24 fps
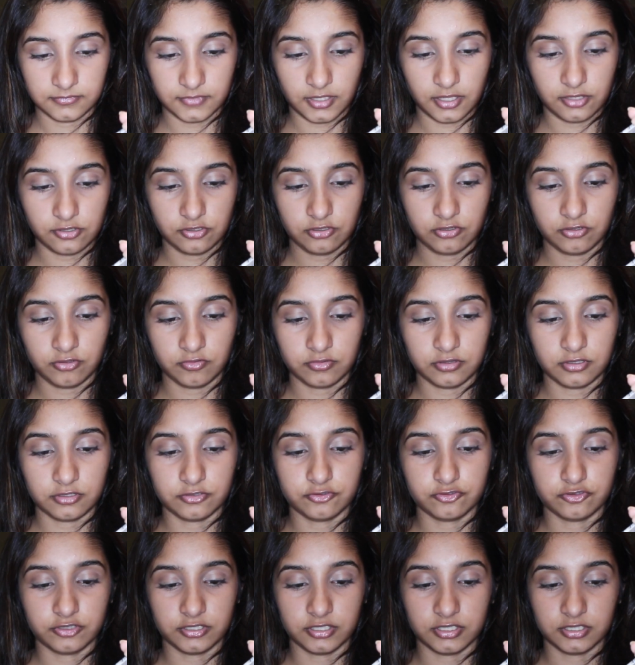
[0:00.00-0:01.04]
And you know the
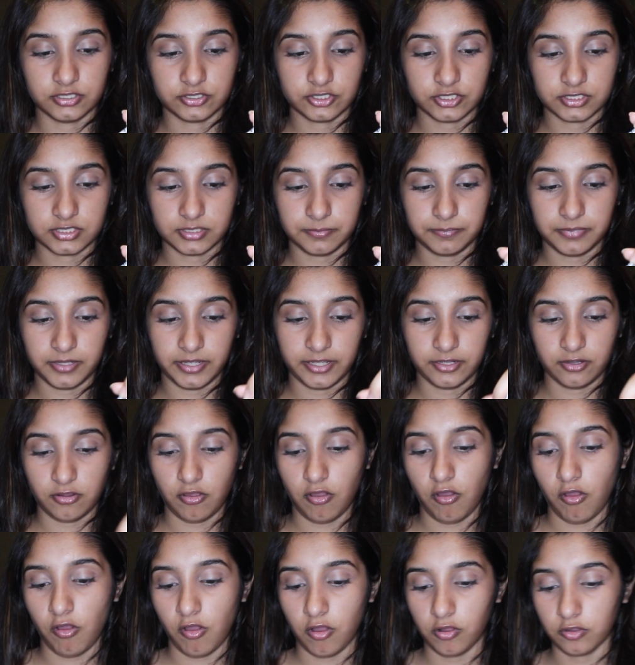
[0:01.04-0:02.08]
drill, just apply
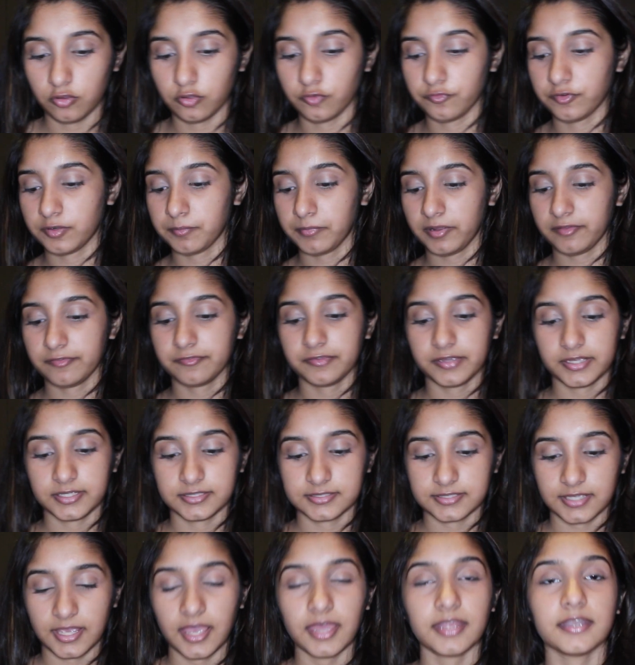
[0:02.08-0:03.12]
it all over my
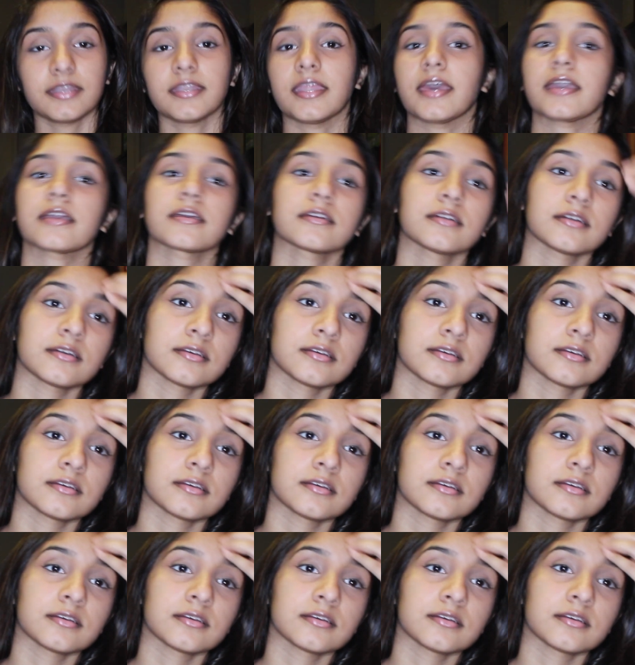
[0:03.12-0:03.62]
face and neck.